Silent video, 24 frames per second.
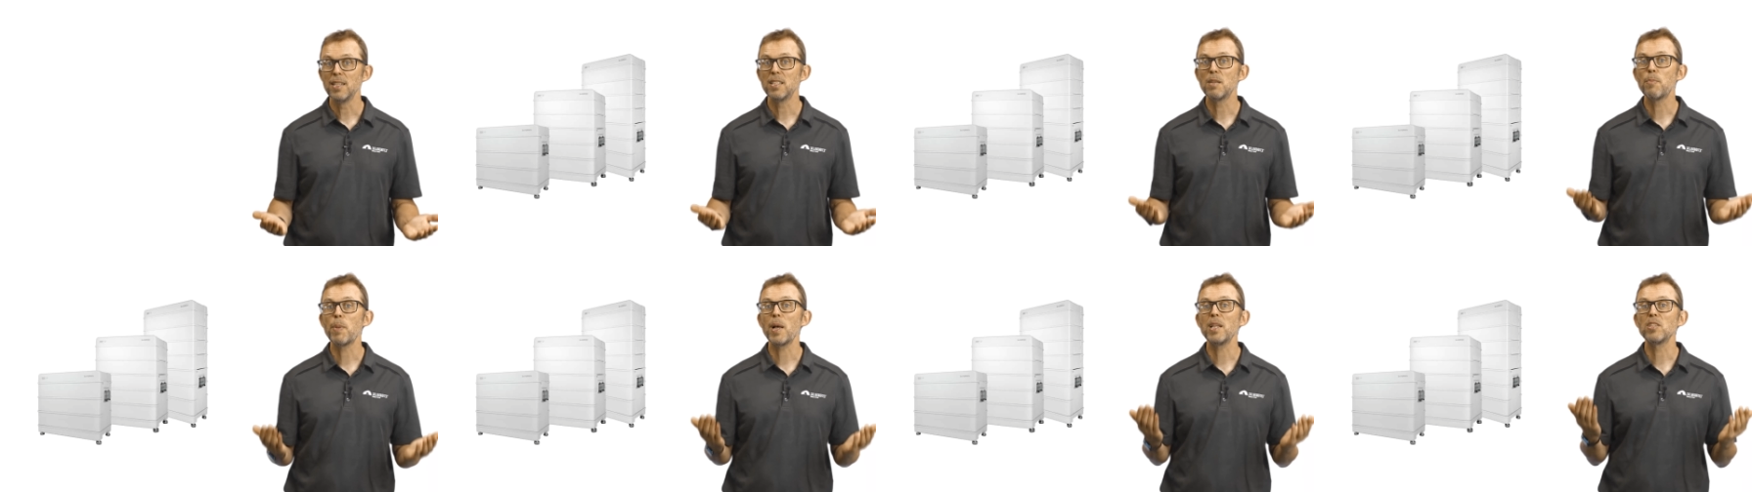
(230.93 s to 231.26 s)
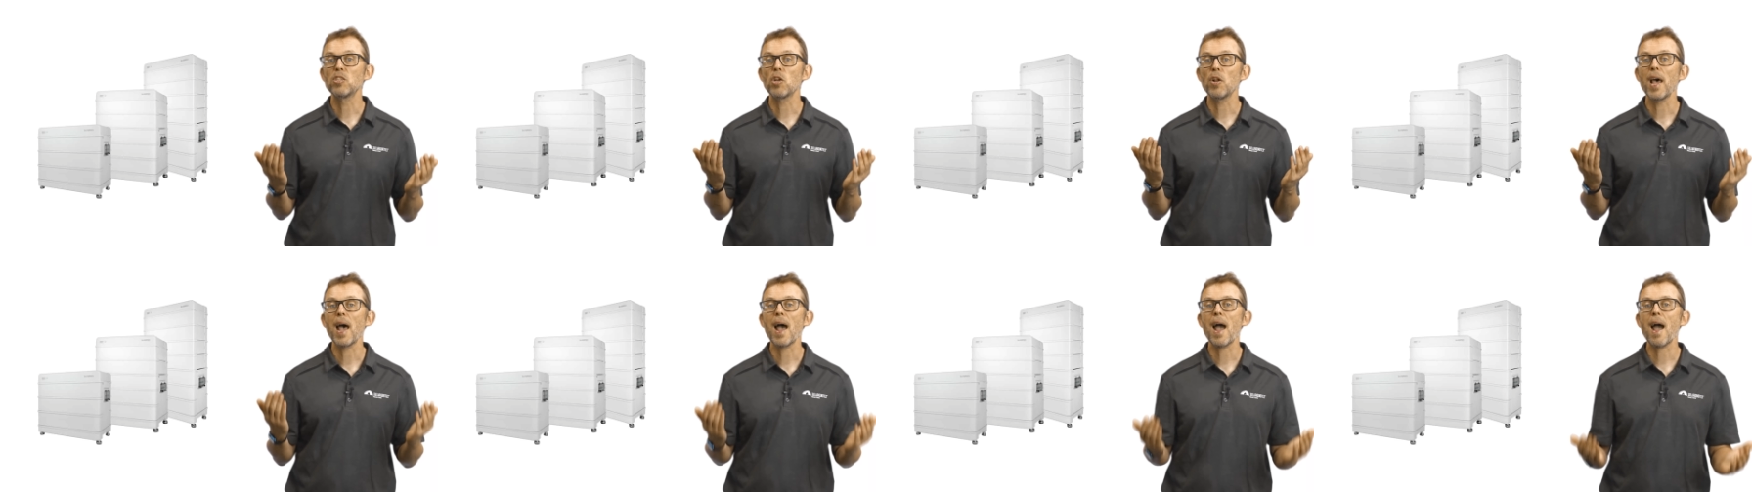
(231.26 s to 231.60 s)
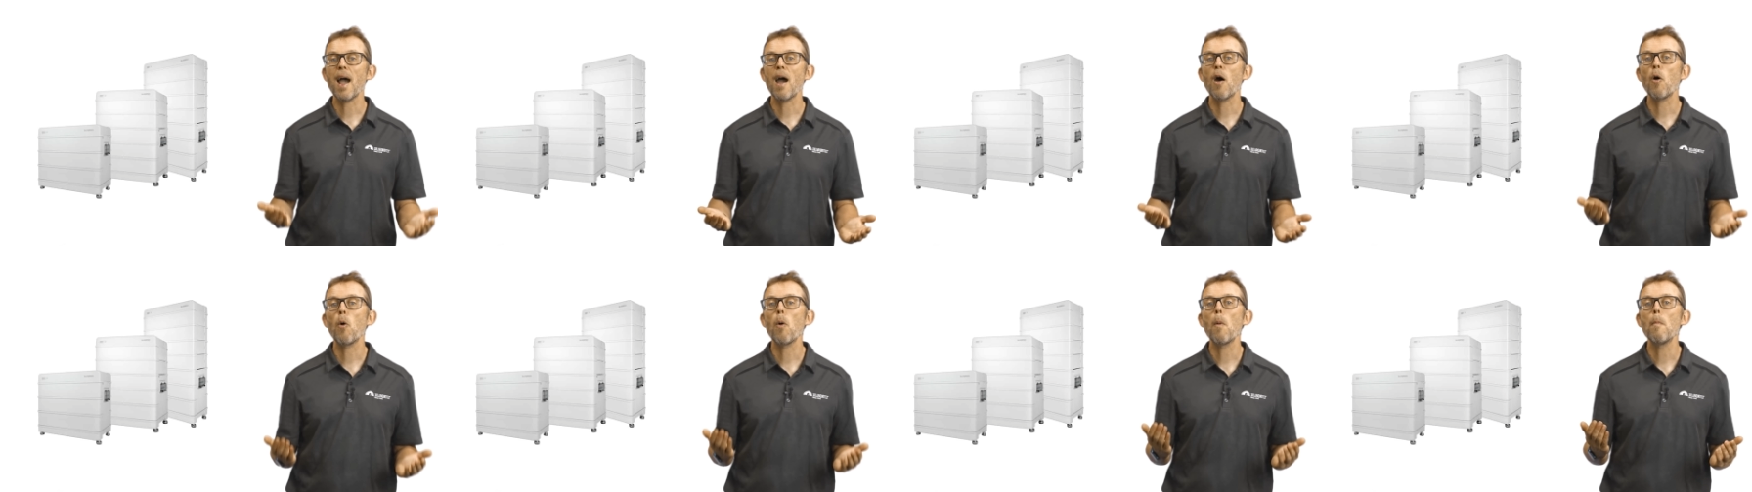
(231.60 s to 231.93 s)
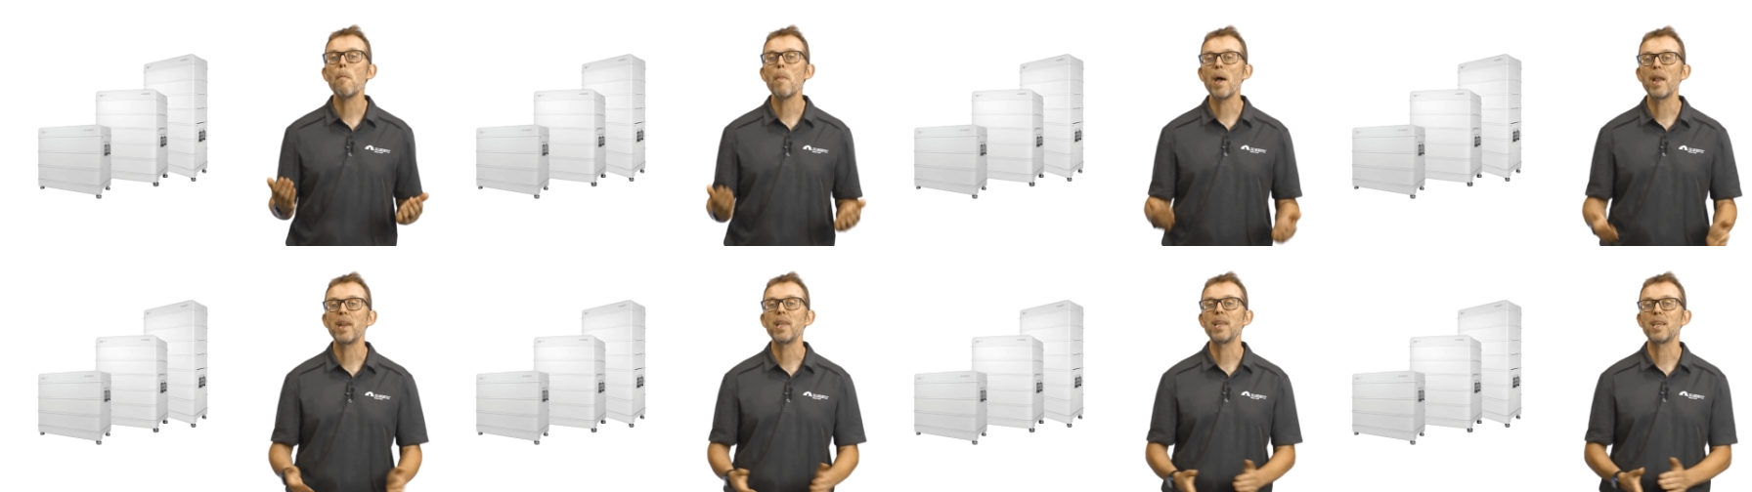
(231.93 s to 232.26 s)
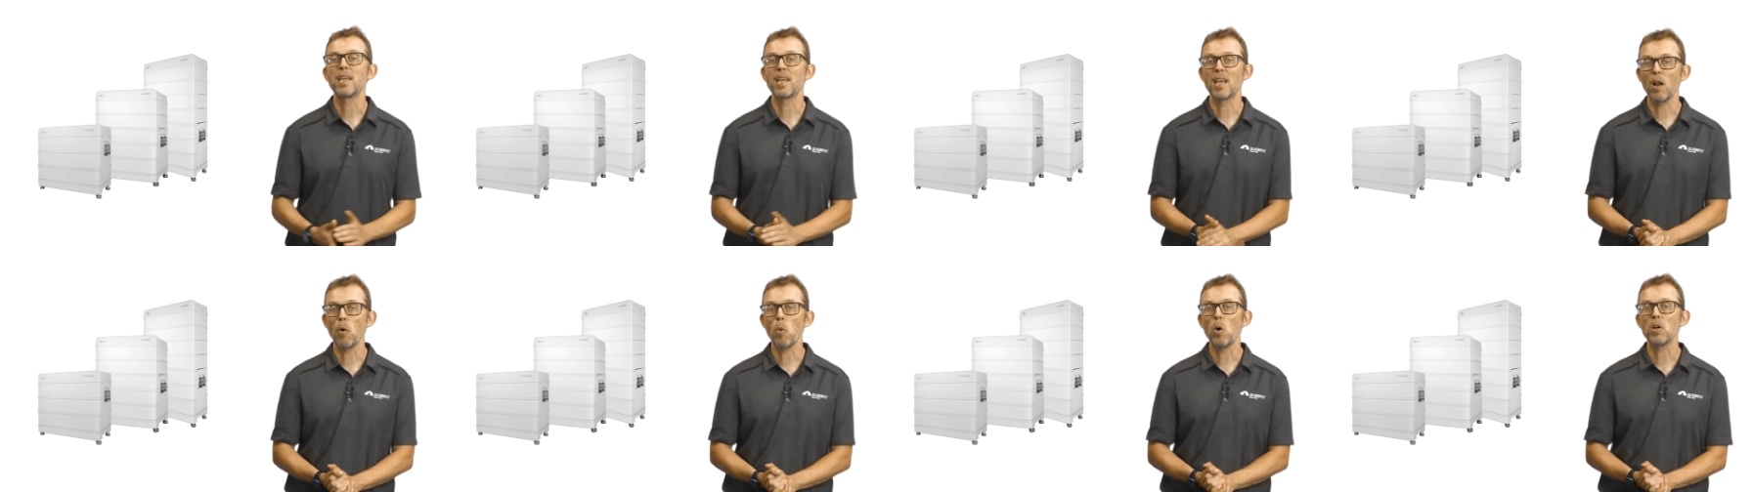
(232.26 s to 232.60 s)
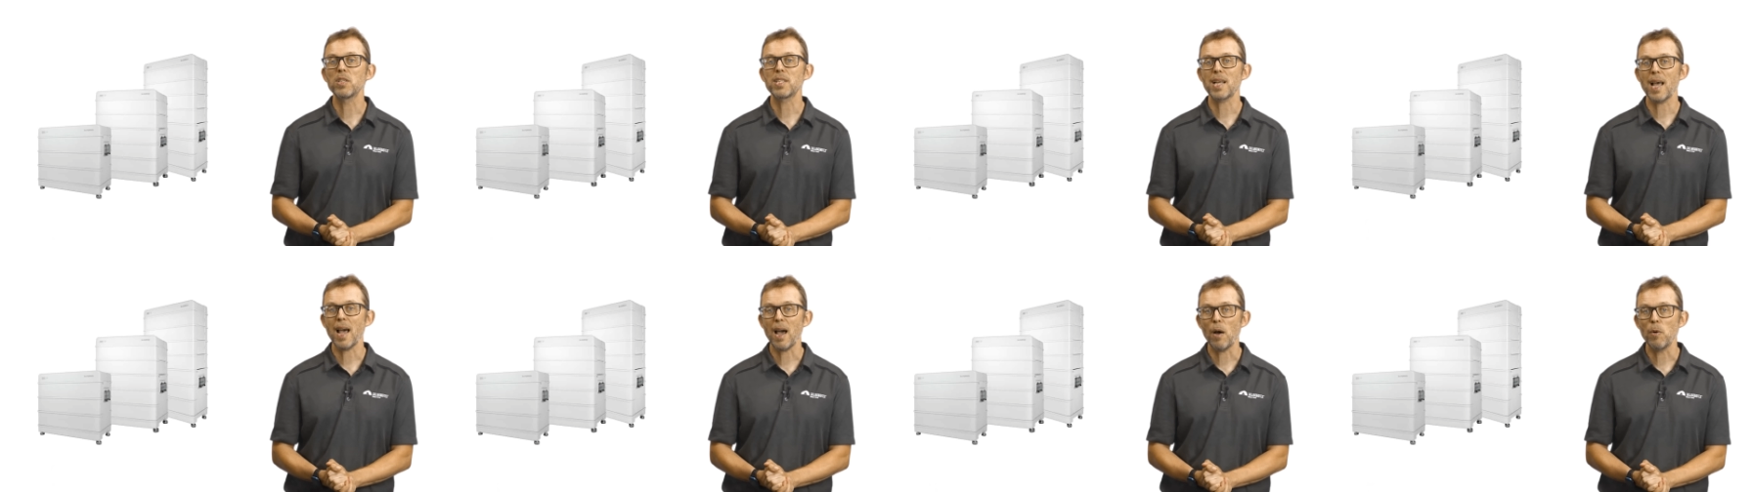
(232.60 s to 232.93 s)
depends on how many
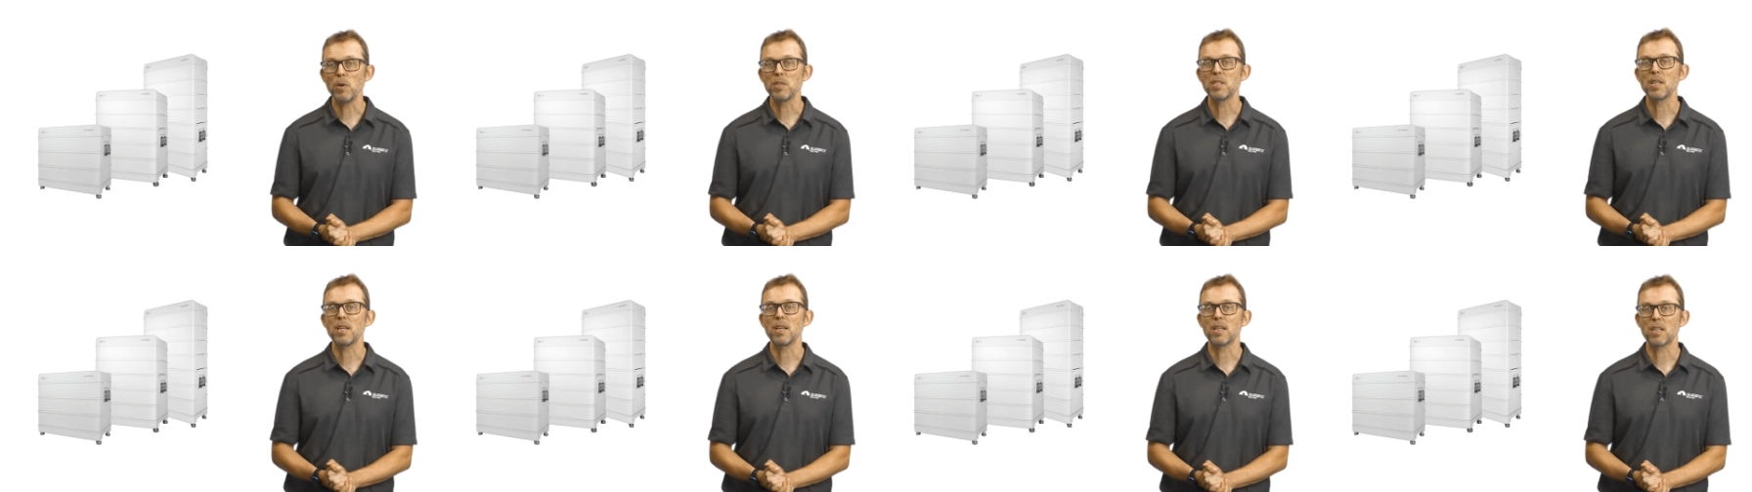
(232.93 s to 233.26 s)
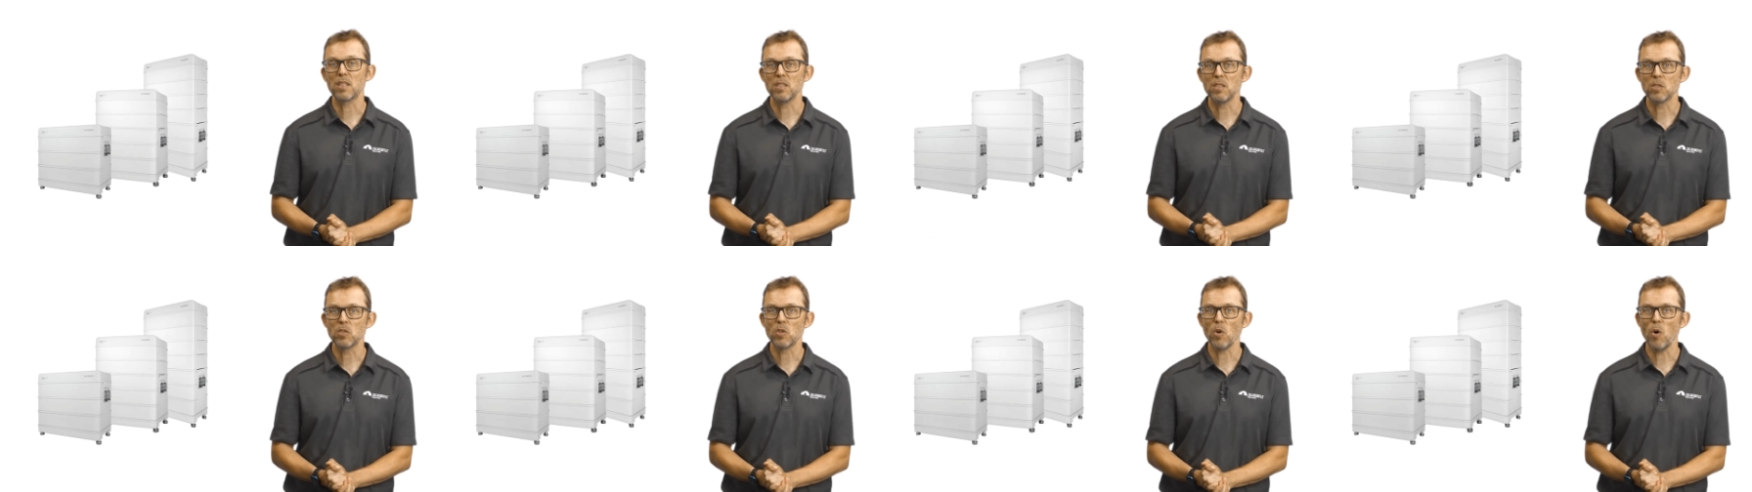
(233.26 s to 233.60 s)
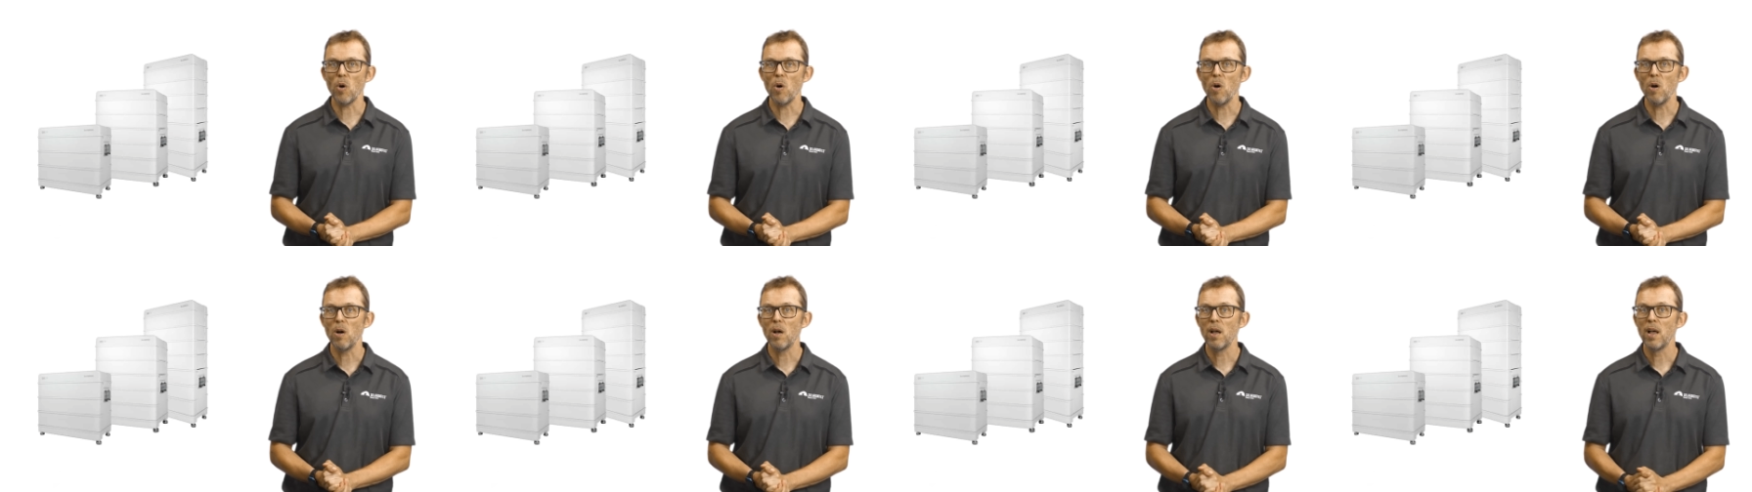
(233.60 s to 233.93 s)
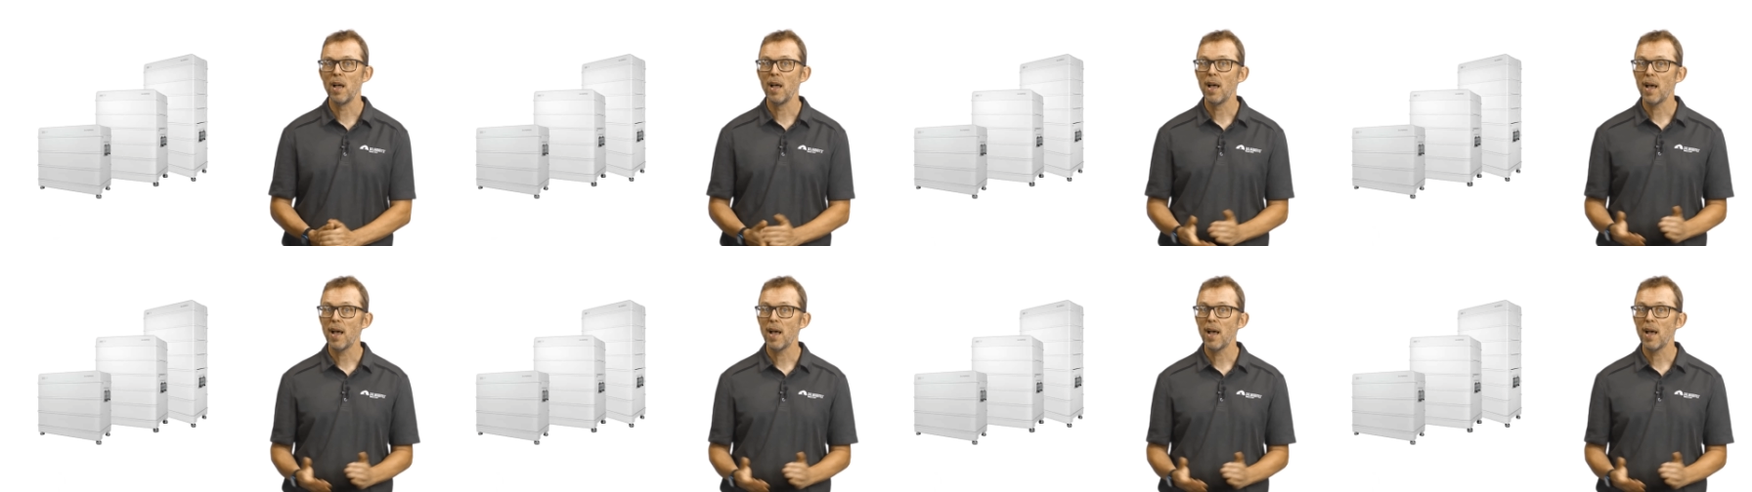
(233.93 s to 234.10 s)
kilowatt hours it can store.